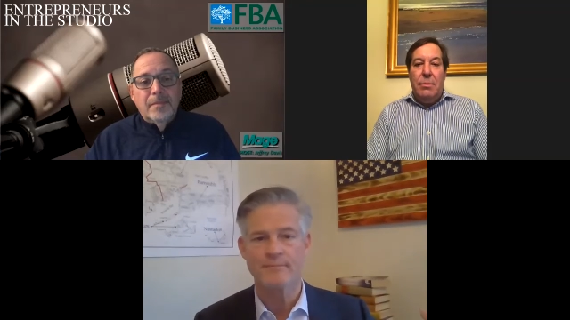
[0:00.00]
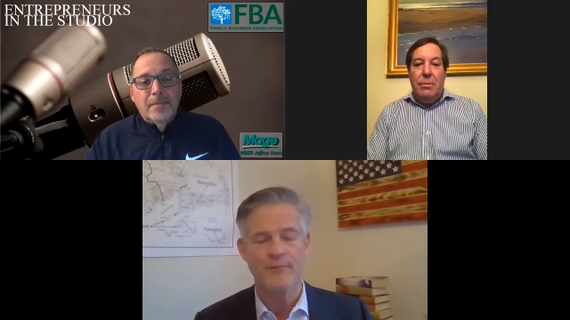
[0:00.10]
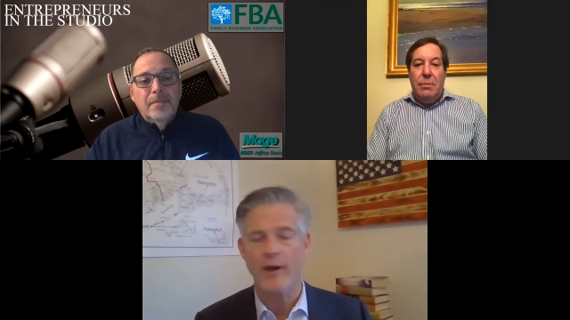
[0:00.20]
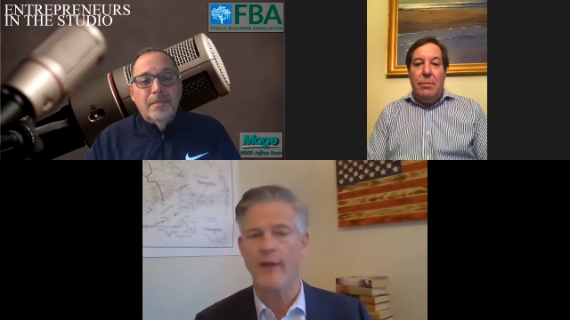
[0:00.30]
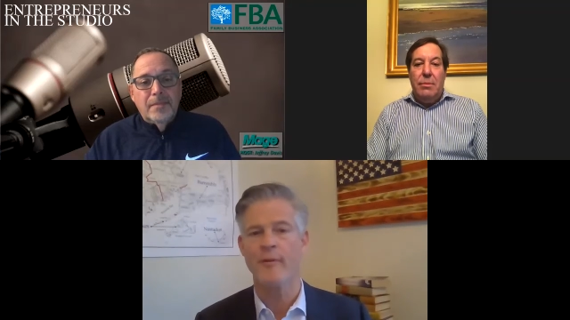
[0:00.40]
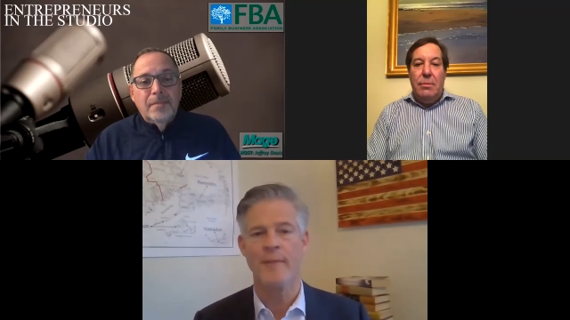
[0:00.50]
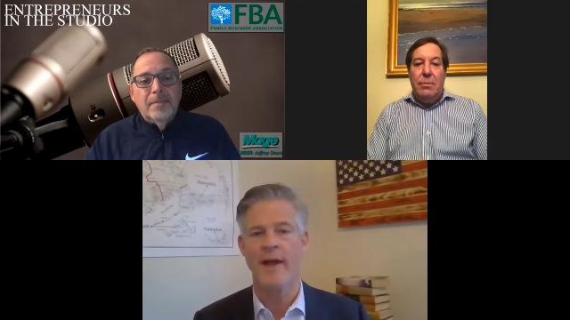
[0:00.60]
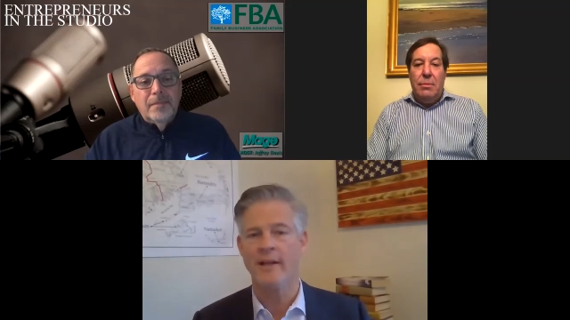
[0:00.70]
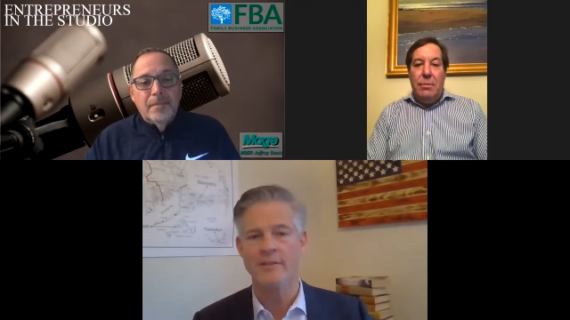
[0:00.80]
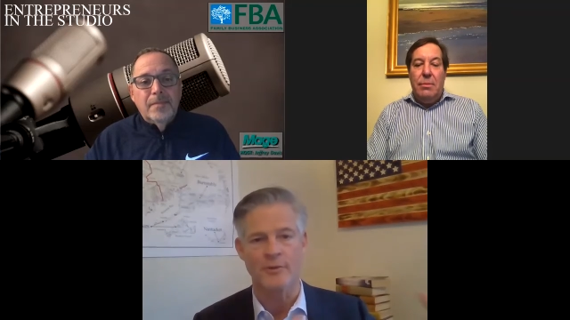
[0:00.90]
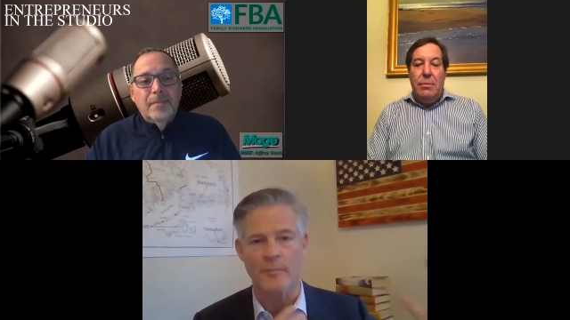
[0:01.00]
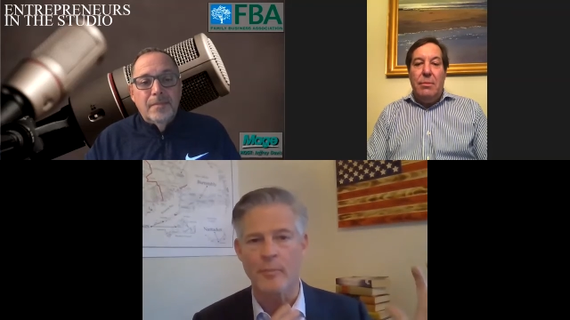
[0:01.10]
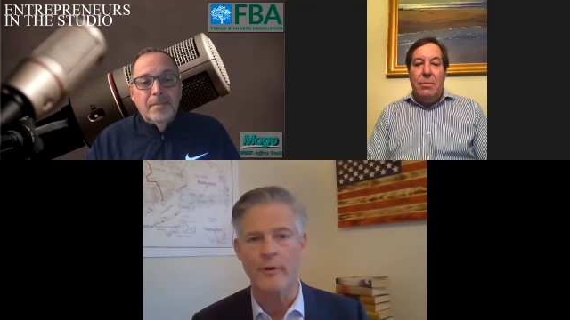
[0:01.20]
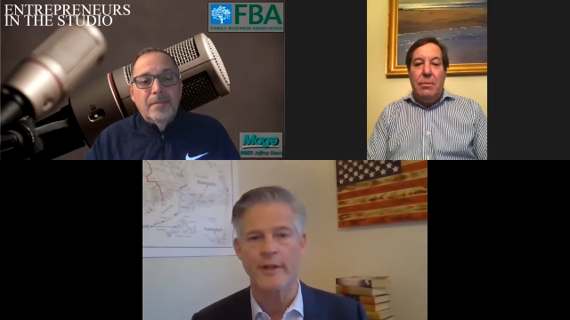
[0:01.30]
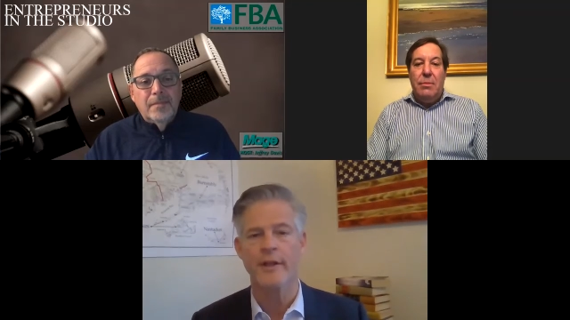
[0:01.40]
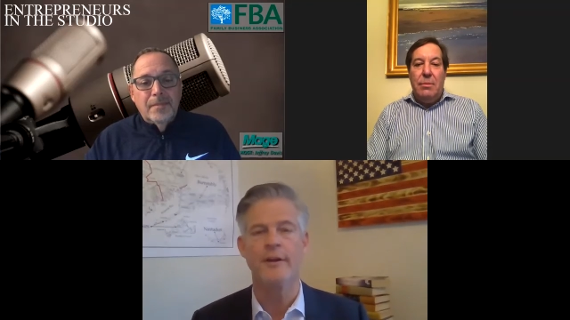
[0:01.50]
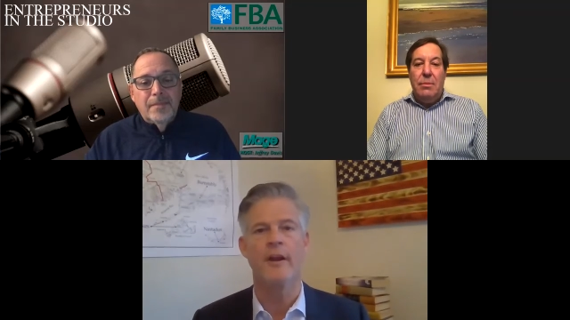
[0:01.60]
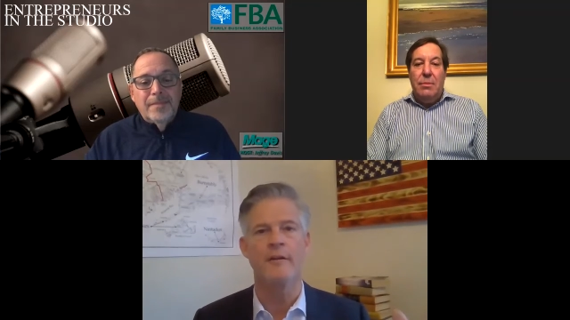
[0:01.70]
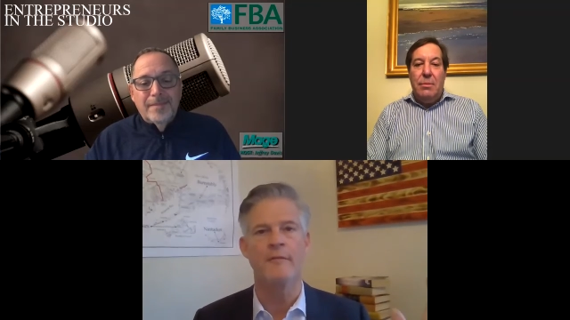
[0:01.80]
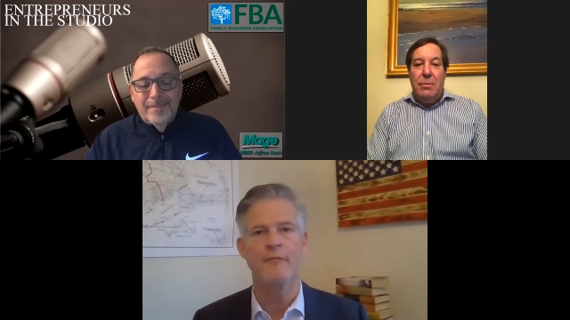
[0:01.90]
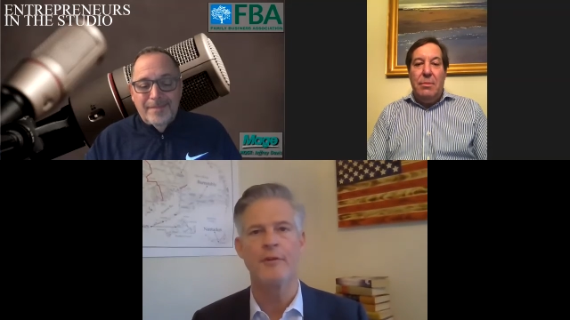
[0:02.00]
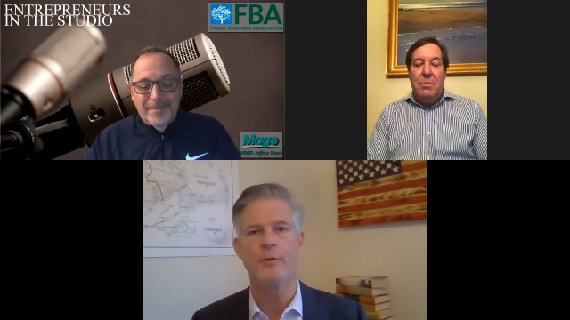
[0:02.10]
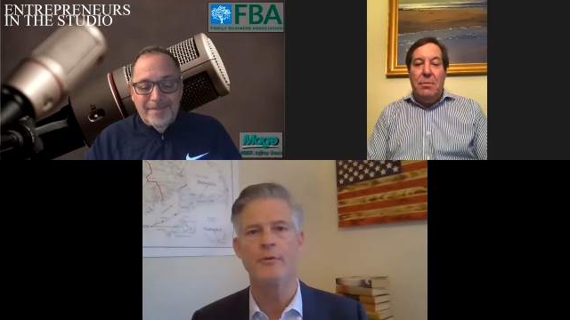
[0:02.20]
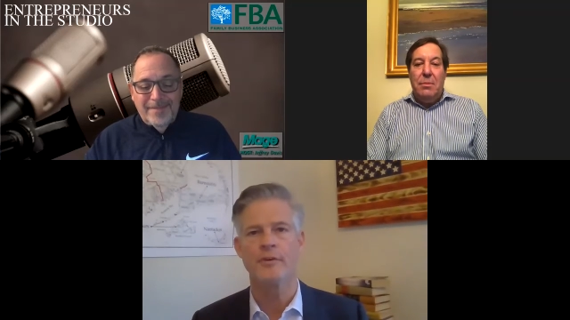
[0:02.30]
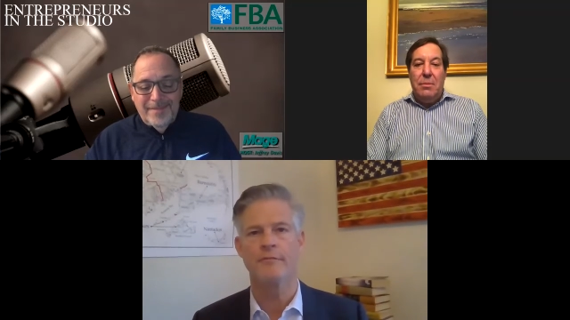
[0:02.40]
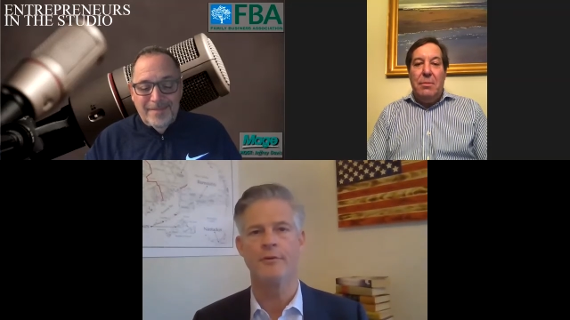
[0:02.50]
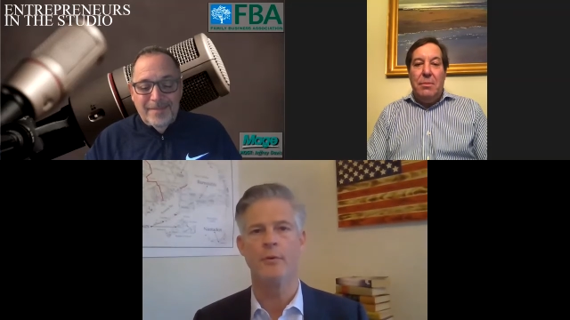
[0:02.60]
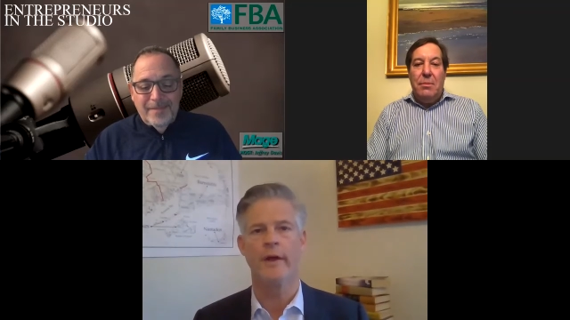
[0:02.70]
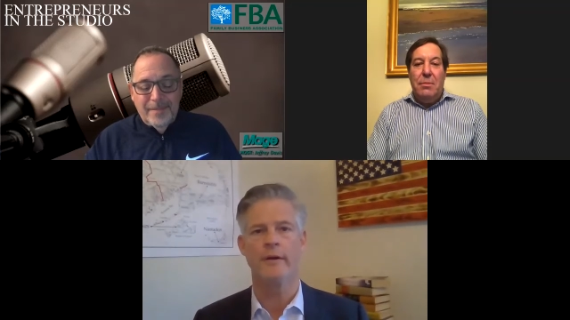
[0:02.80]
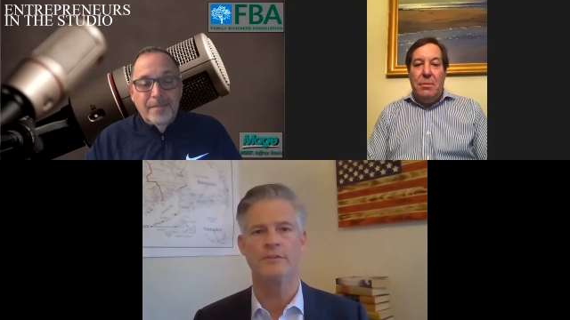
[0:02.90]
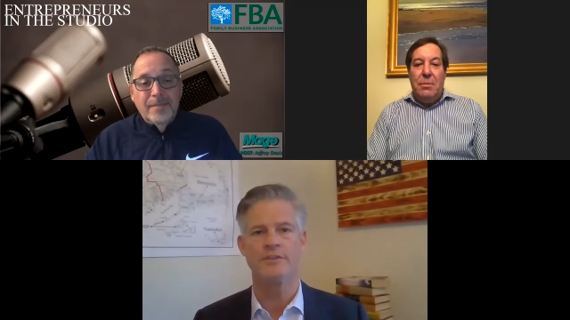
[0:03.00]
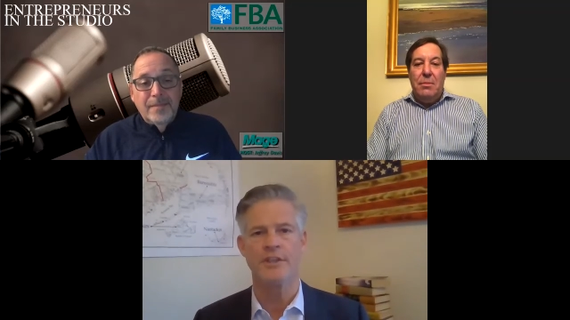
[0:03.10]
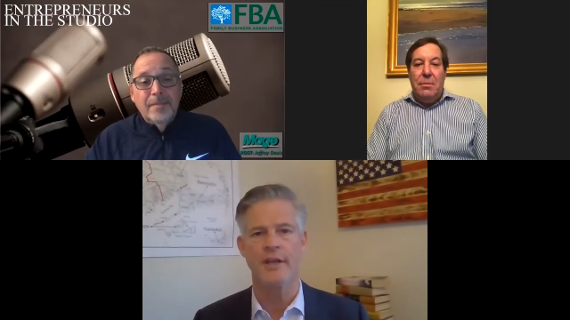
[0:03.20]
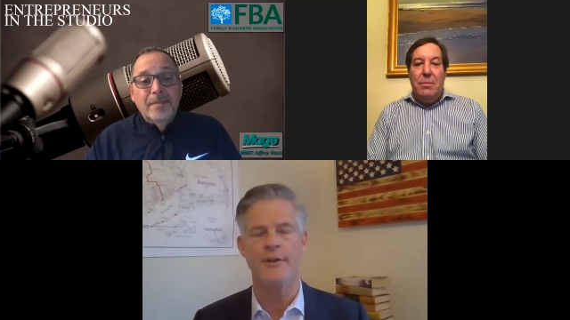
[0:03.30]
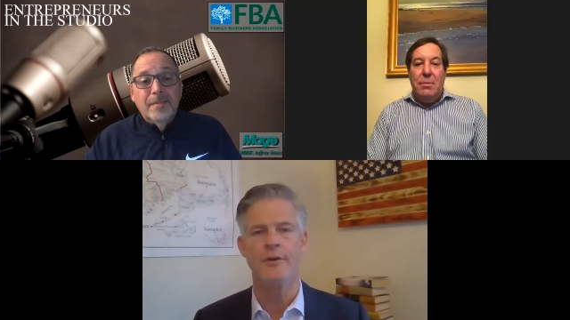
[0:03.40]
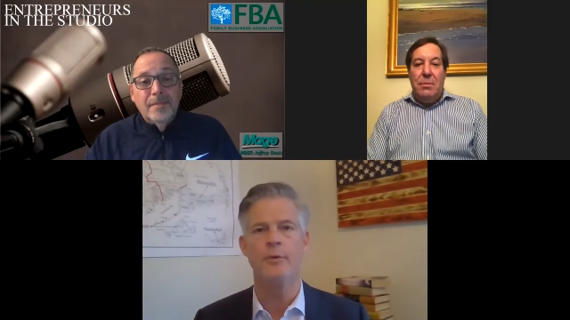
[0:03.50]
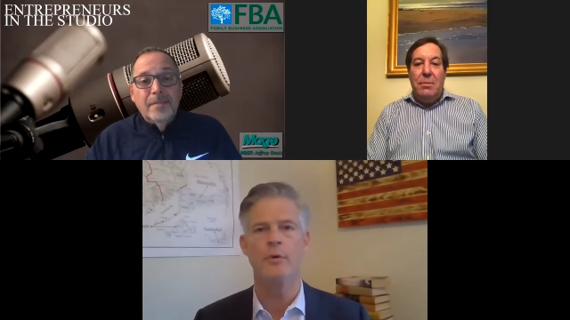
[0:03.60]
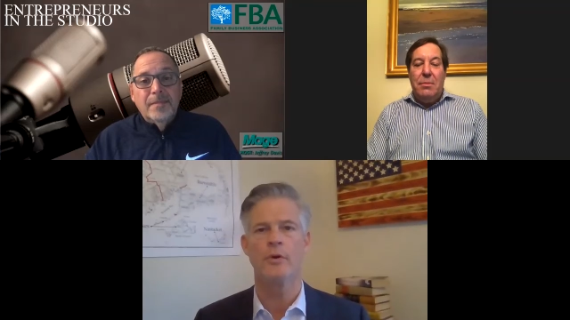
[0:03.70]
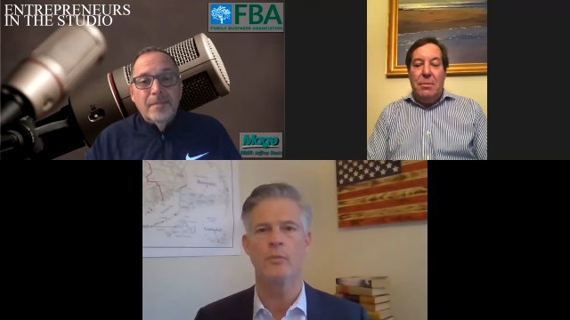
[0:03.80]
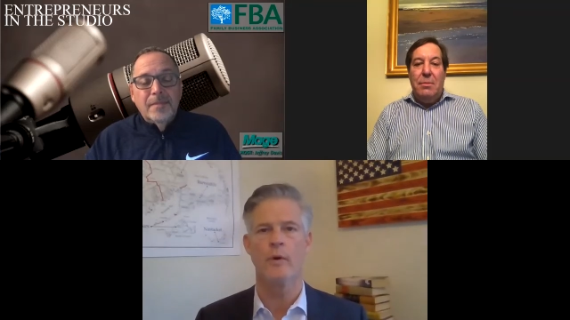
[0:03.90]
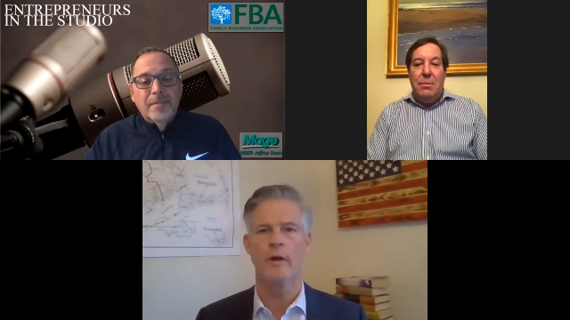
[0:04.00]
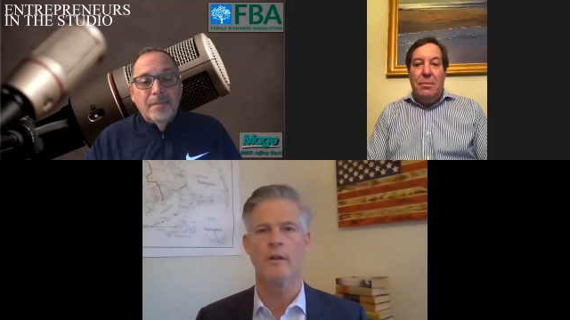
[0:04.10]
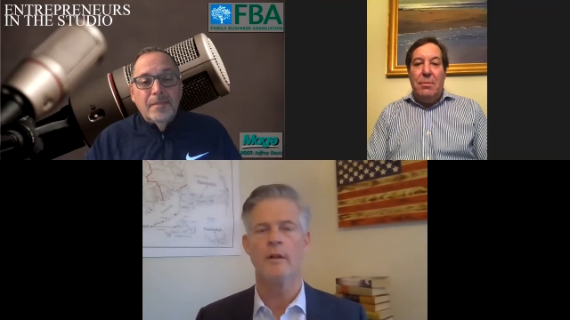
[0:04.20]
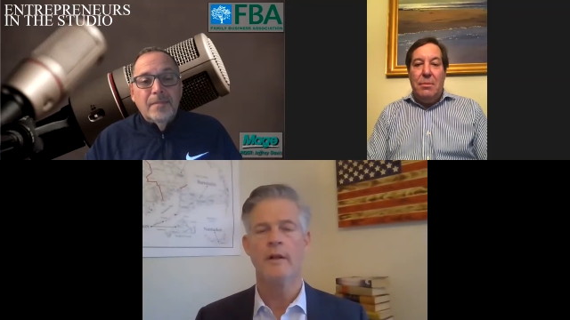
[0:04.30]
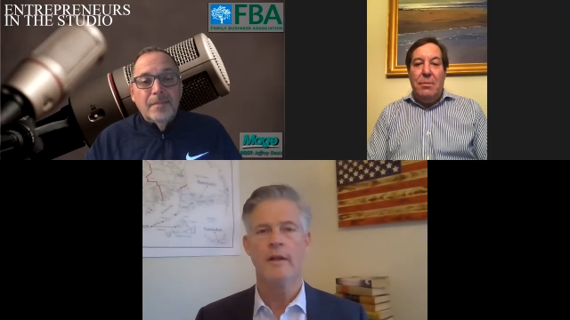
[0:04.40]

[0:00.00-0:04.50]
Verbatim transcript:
Speaker 1: fire the manager and bring in an infusion of new energy and new goodwill.